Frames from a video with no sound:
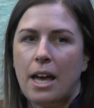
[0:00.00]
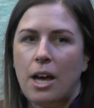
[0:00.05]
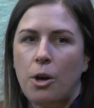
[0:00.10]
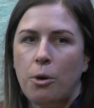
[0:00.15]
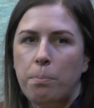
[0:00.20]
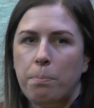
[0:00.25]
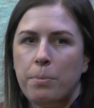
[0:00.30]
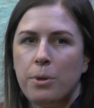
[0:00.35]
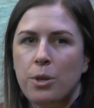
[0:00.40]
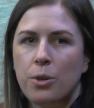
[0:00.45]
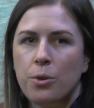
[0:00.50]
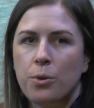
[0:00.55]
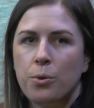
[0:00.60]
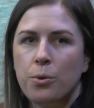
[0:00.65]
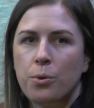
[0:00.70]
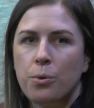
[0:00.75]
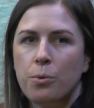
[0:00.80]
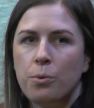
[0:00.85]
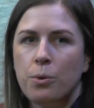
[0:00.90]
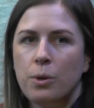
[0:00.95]
help
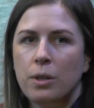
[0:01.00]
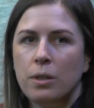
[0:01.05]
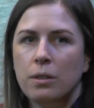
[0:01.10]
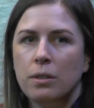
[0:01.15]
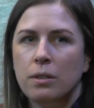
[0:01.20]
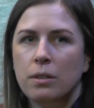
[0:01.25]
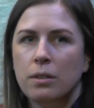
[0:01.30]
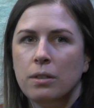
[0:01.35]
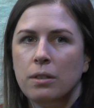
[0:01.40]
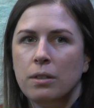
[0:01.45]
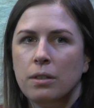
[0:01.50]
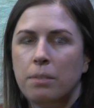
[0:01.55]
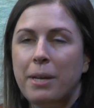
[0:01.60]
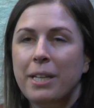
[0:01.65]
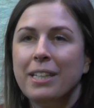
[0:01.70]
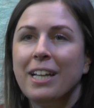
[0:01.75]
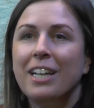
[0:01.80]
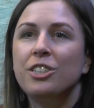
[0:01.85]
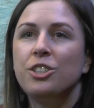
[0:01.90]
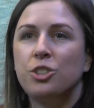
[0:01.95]
you be
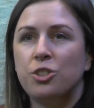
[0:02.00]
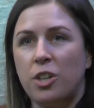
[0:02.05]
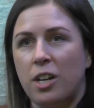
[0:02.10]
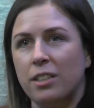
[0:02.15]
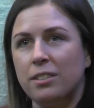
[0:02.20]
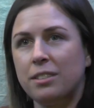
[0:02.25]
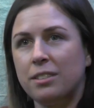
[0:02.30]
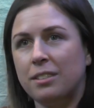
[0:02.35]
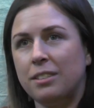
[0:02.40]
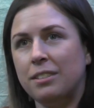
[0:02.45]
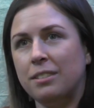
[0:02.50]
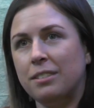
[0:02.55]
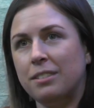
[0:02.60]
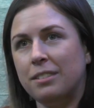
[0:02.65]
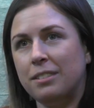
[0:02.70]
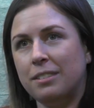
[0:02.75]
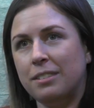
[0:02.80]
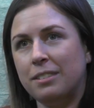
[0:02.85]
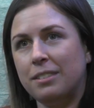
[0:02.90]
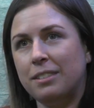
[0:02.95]
less stressed.
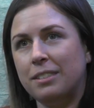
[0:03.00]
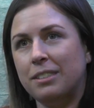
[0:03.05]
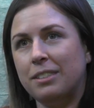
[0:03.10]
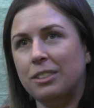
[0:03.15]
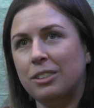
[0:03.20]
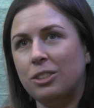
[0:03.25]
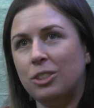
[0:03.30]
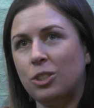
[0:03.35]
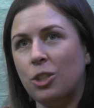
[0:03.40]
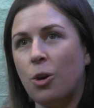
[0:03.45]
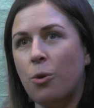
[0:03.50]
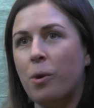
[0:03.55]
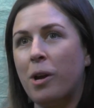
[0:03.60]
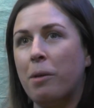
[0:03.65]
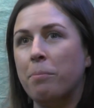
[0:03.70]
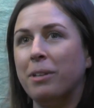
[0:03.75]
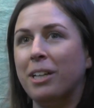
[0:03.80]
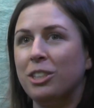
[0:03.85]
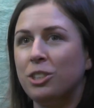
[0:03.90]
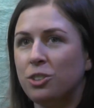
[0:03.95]
So when
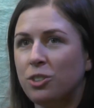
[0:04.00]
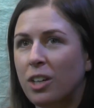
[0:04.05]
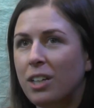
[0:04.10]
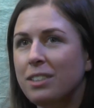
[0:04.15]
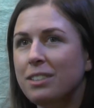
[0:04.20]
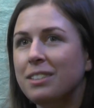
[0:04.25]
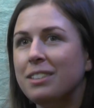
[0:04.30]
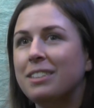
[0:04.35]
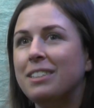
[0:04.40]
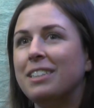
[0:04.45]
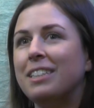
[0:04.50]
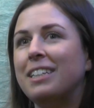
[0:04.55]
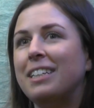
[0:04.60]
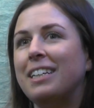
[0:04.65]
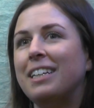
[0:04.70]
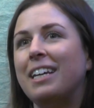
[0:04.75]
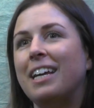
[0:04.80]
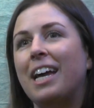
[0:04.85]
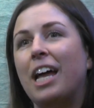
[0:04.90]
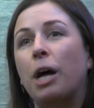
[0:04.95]
I'm less stressed,
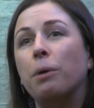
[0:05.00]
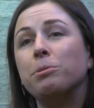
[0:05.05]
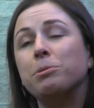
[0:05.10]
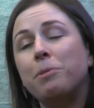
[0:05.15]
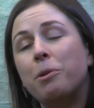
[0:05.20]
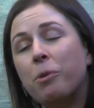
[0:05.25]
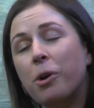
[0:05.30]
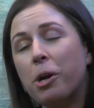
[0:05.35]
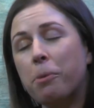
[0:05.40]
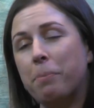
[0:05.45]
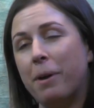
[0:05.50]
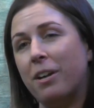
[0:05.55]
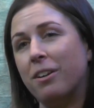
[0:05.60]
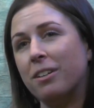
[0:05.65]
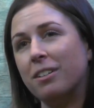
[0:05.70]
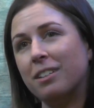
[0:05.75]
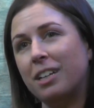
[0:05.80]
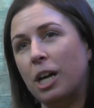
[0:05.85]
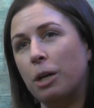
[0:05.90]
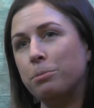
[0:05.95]
it helps me work
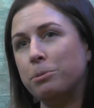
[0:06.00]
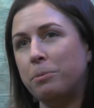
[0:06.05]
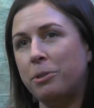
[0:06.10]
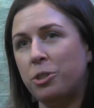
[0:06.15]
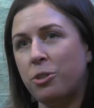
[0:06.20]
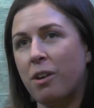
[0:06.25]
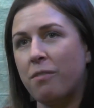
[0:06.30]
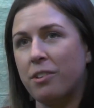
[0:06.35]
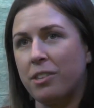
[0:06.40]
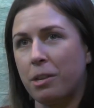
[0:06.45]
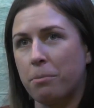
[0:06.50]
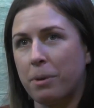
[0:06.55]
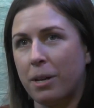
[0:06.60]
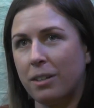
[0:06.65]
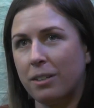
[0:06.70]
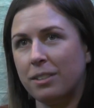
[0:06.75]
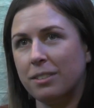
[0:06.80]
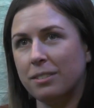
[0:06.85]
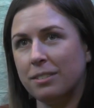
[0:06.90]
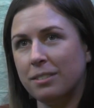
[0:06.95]
better. It helps me do everything better.